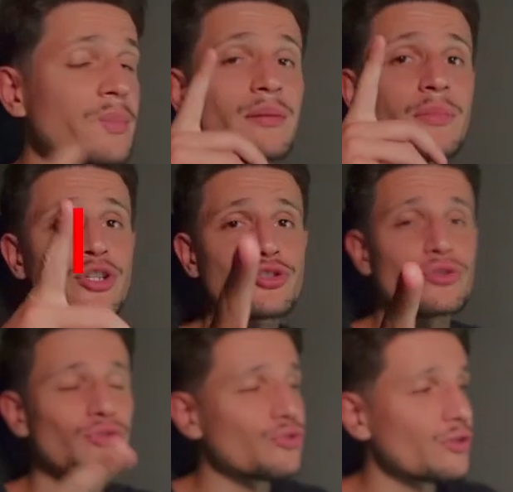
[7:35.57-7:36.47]
and make sure
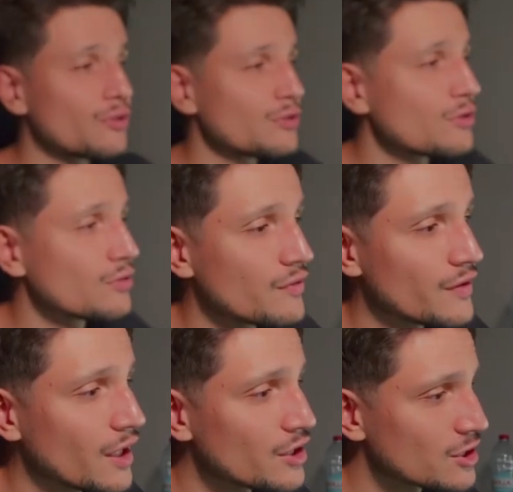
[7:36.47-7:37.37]
to turn on the
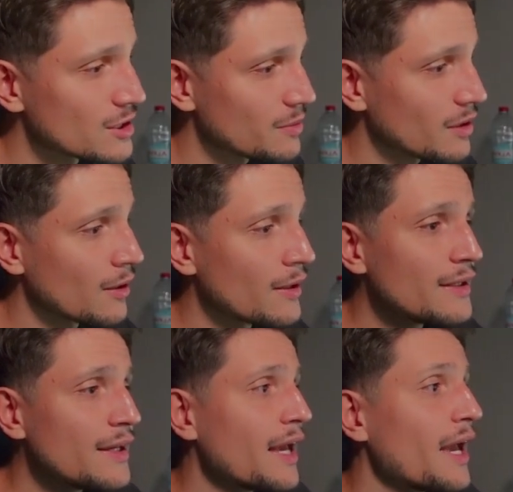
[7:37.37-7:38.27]
notifications bell.
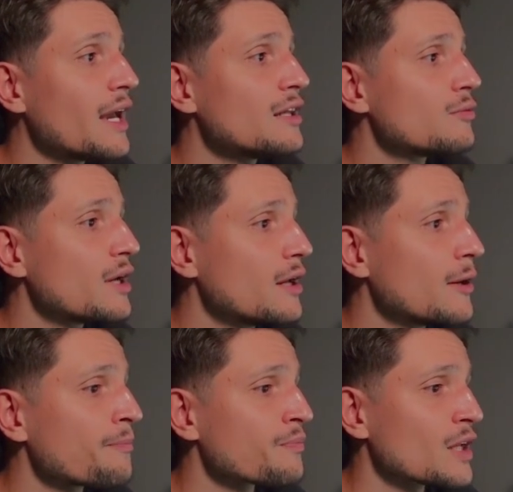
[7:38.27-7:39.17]
Anyway,
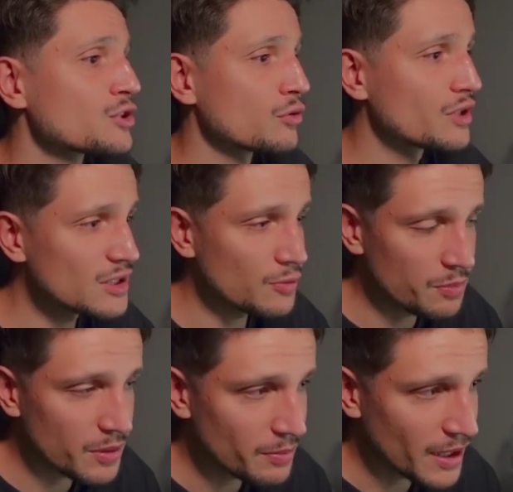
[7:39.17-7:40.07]
so this would
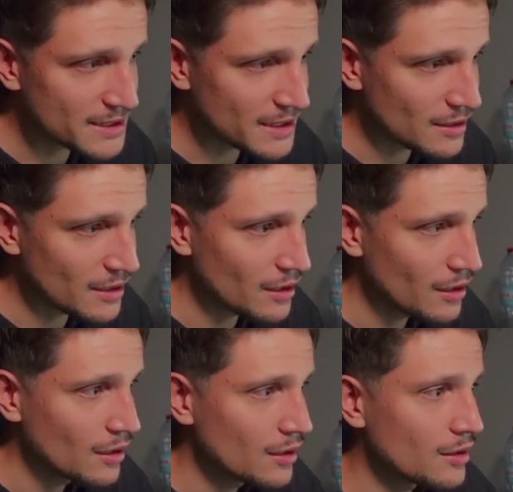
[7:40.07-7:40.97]
be basically
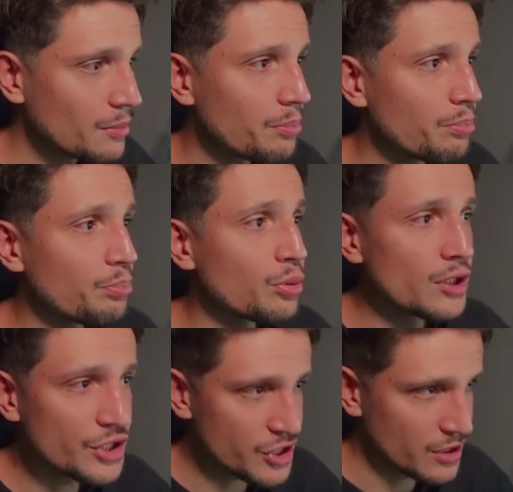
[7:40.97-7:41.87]
the
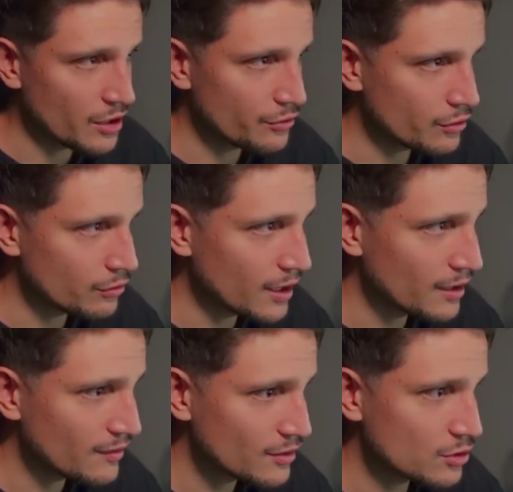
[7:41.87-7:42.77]
bullish scenario,
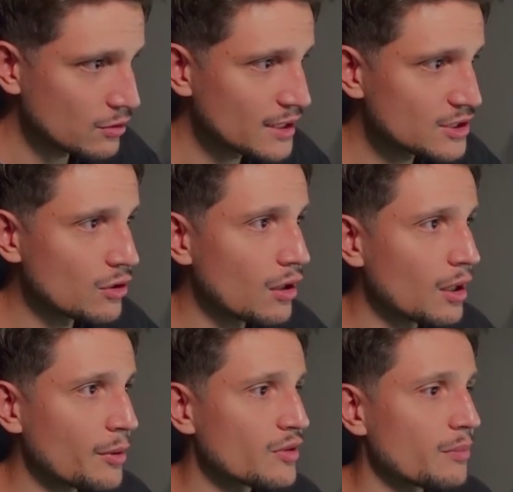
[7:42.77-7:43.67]
right? So let's talk
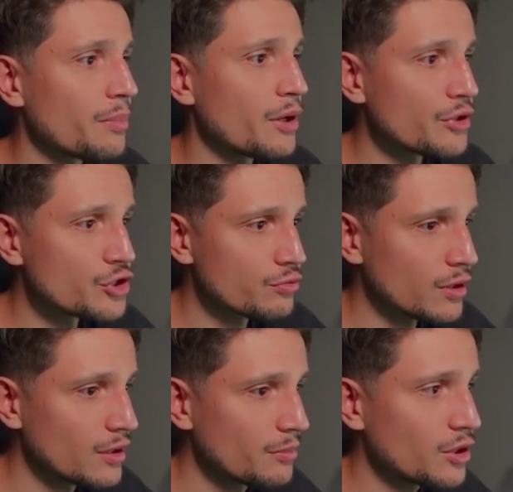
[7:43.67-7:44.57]
about the bearish
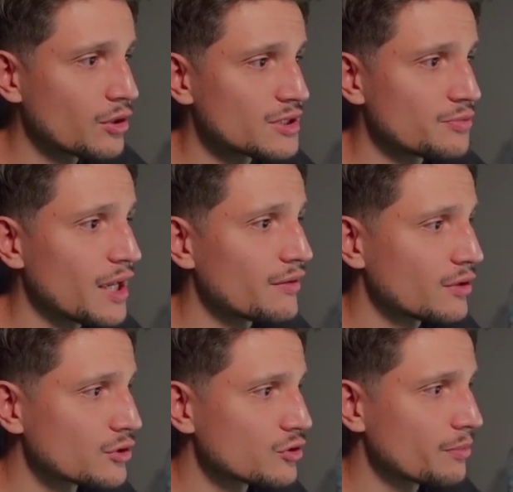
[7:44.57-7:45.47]
one, because we have
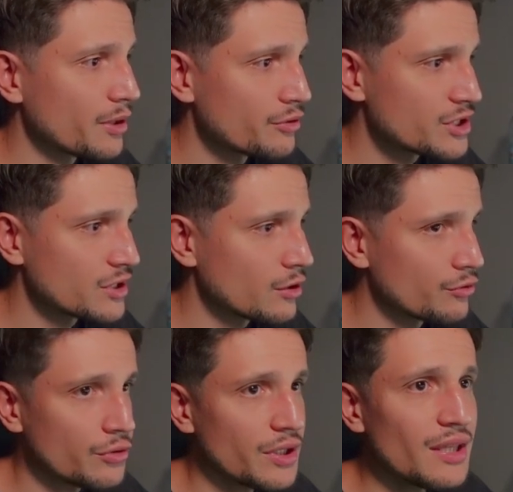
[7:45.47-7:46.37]
also a bearish
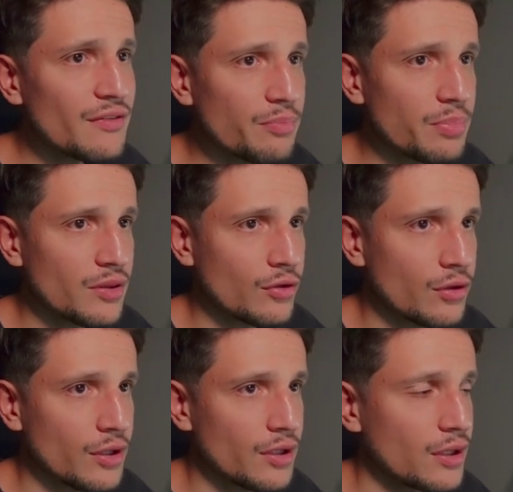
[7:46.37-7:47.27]
scenario. If
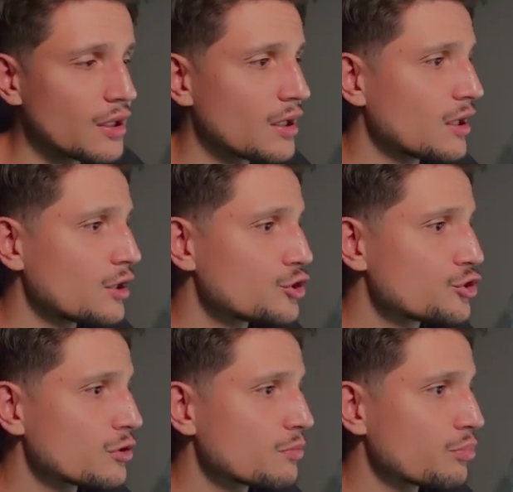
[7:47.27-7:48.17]
Bitcoin
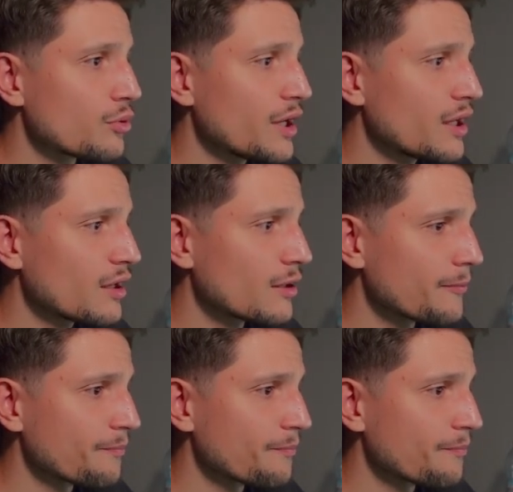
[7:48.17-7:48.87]
should break